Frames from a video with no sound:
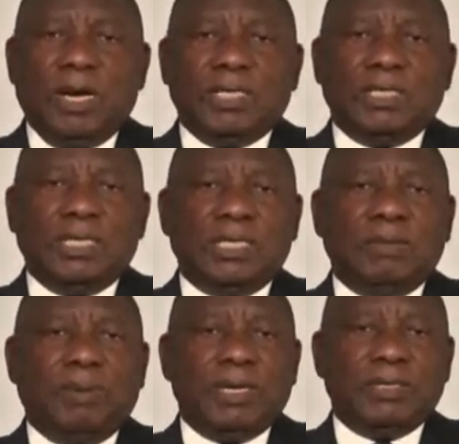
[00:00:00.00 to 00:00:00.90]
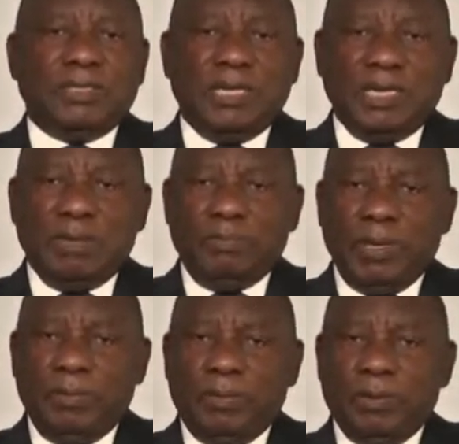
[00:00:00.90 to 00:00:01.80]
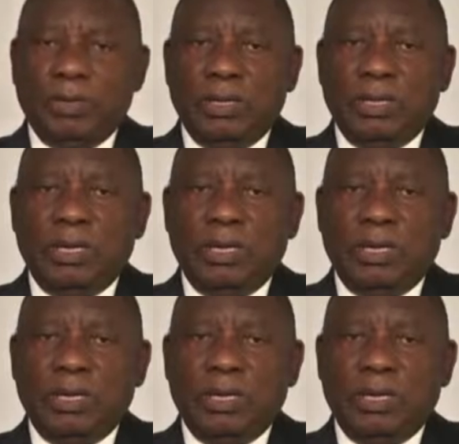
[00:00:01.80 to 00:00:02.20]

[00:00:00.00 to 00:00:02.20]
until the Palestinian people